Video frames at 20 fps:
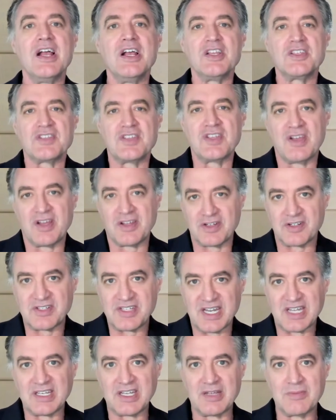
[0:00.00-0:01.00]
so you
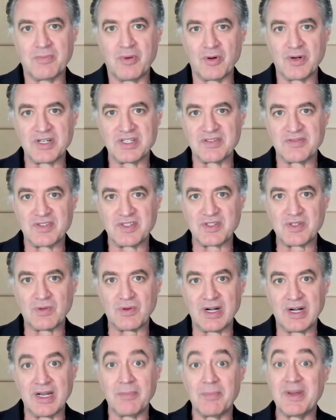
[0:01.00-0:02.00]
understand the importance of
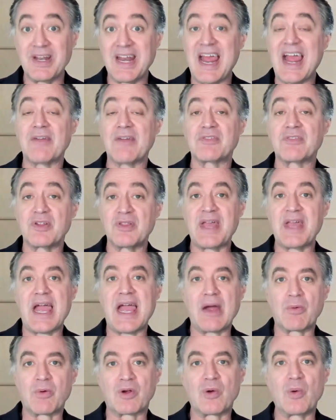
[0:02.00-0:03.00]
story. But after
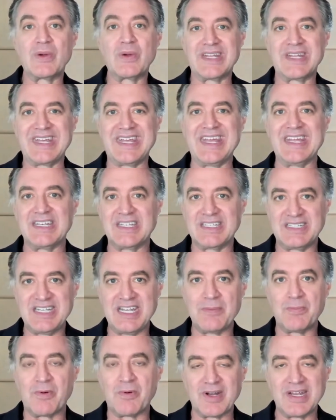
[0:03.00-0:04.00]
that, we're going to get
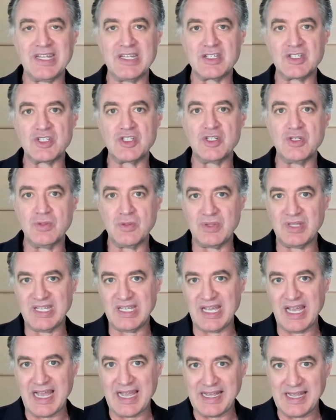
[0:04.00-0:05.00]
deeper into
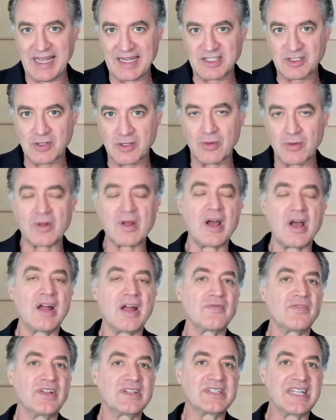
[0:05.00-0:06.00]
the external
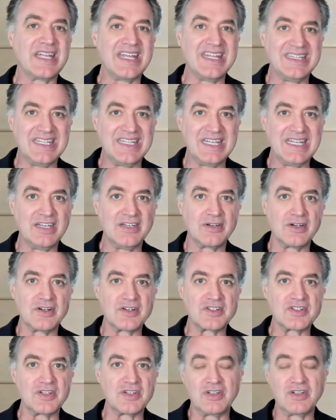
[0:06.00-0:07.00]
conflict and the
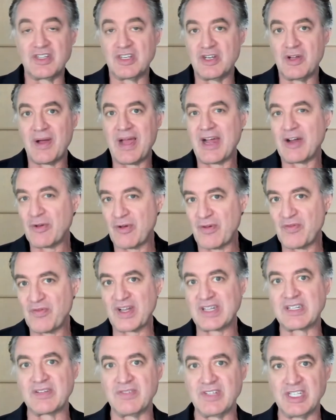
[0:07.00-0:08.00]
inner so you can know how to
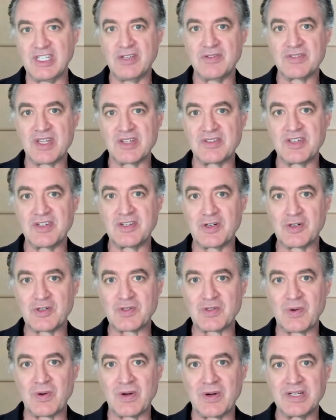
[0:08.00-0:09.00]
effectively use those in your
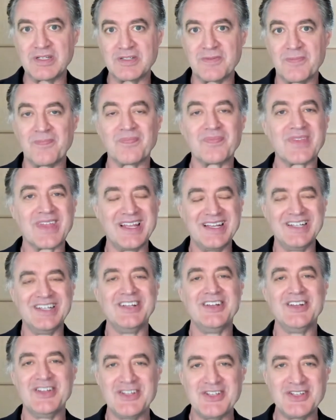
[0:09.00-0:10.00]
stories.
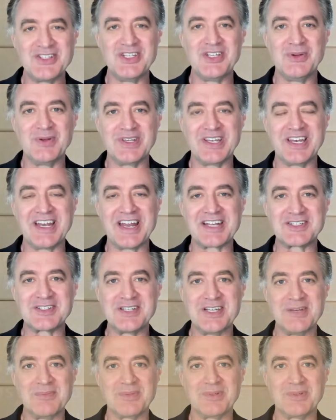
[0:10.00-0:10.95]
See you in the next tip.